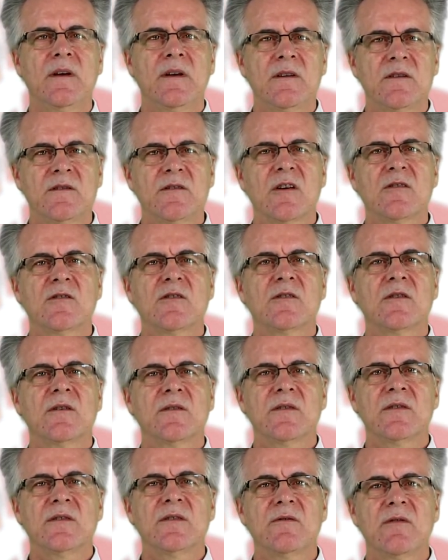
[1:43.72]
Such
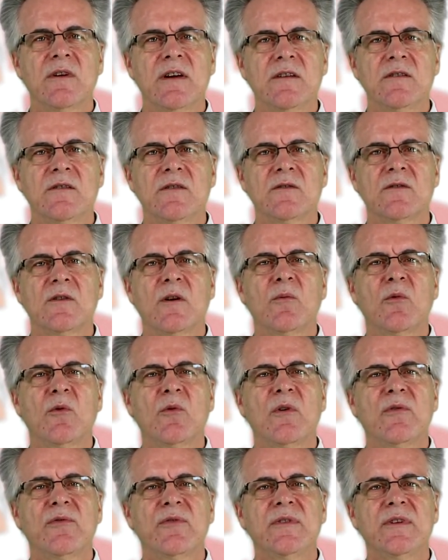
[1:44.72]
considerations are more
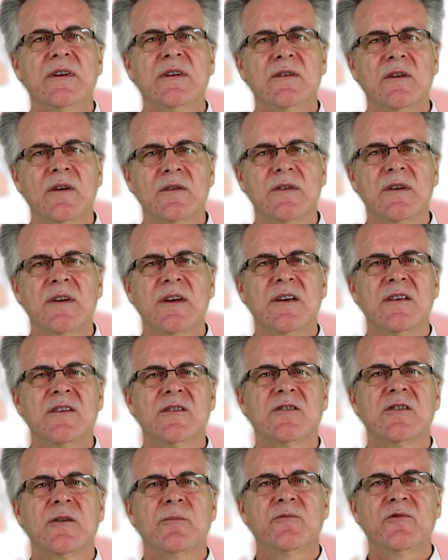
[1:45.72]
often than not
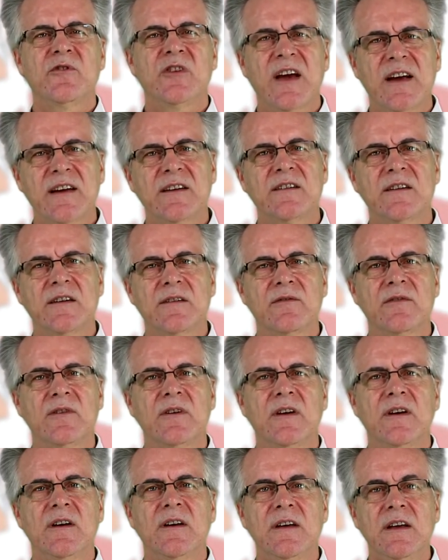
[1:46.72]
subjective,
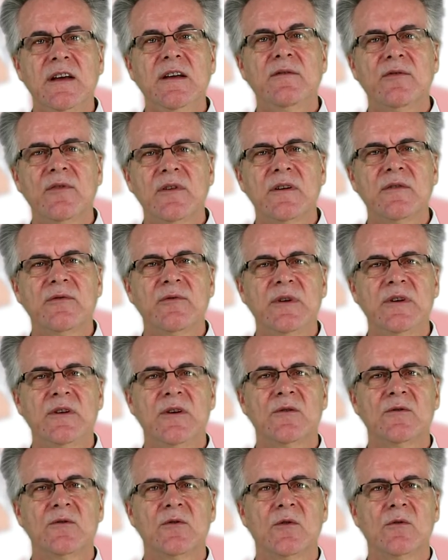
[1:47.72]
even if we
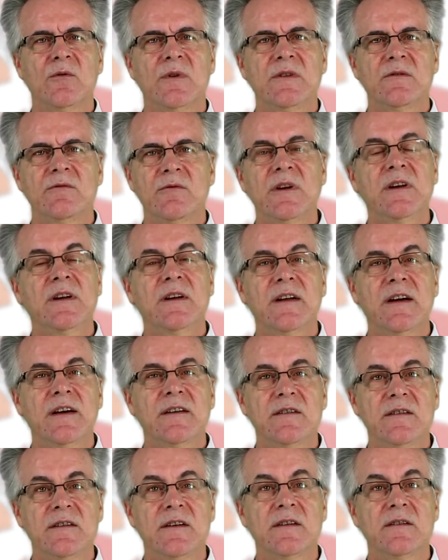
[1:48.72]
don't always
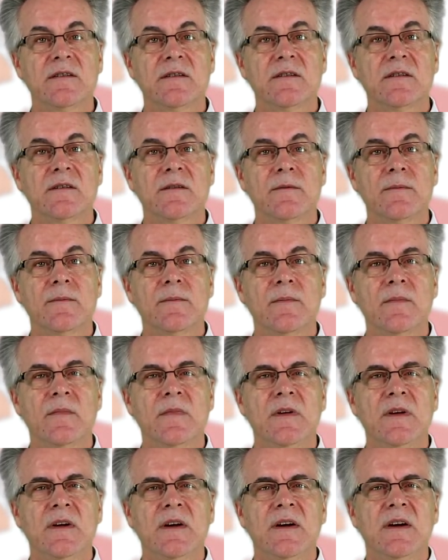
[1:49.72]
realize this.
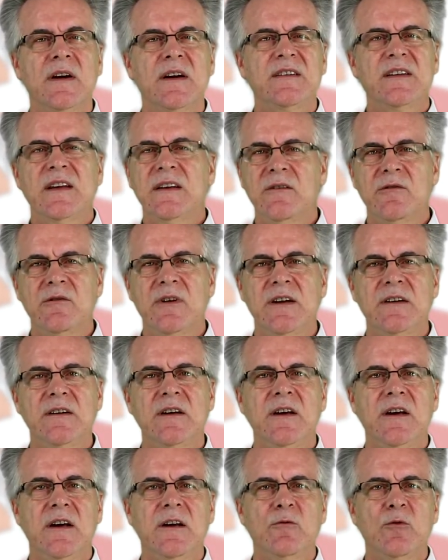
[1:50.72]
At any rate,
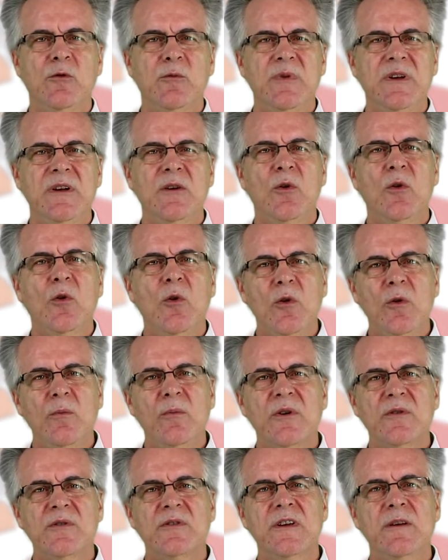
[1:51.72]
it would be
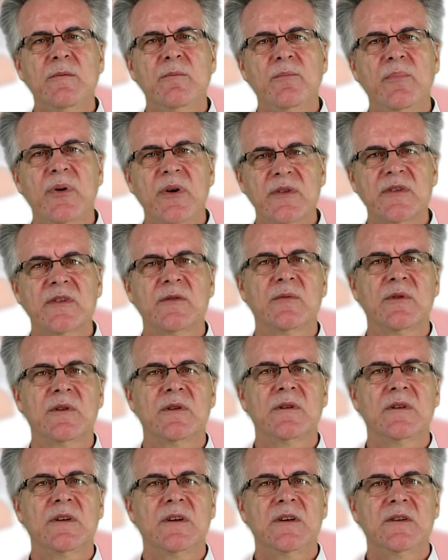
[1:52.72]
almost
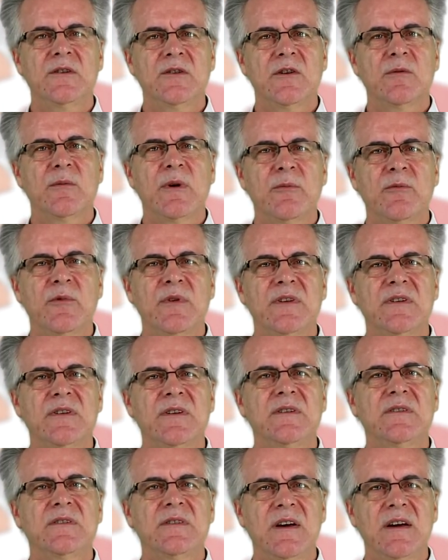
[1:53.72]
impossible to come up with an
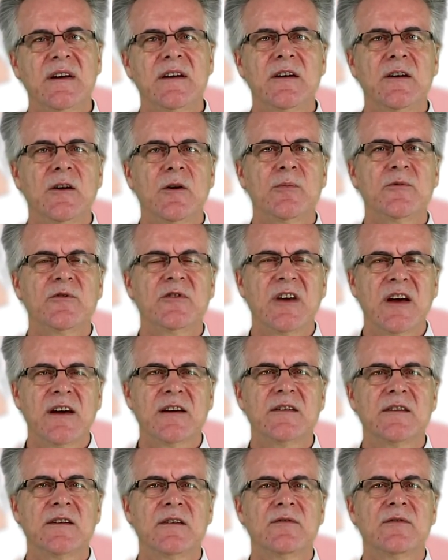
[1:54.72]
entirely
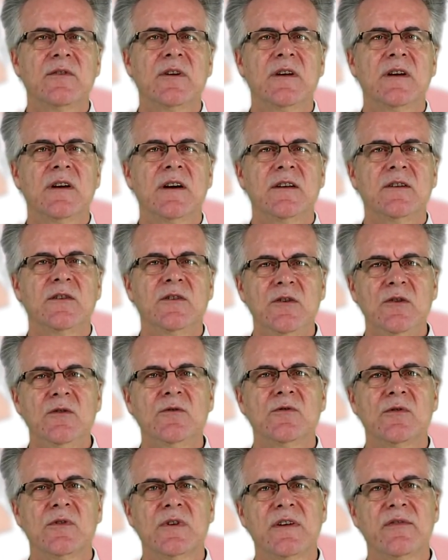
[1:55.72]
objective and
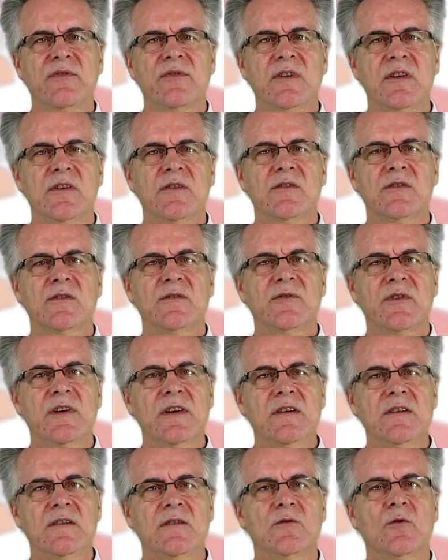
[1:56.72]
neutral definition of
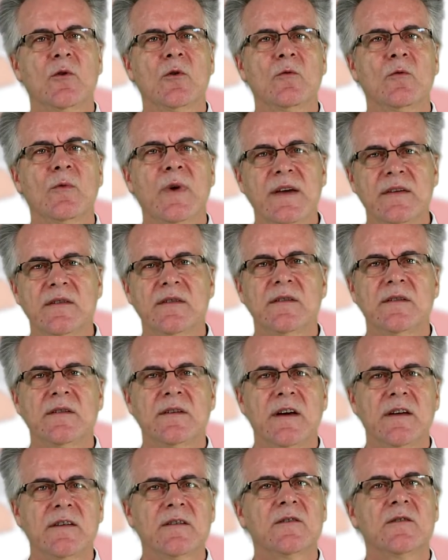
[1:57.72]
East or West
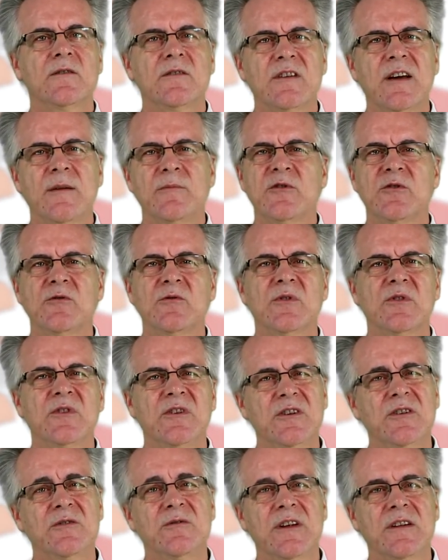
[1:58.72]
as conceptual
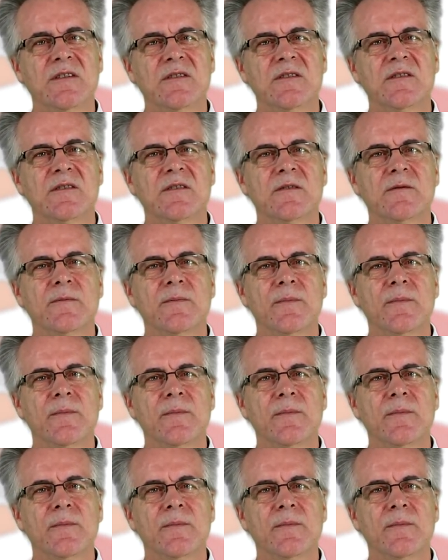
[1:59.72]
units.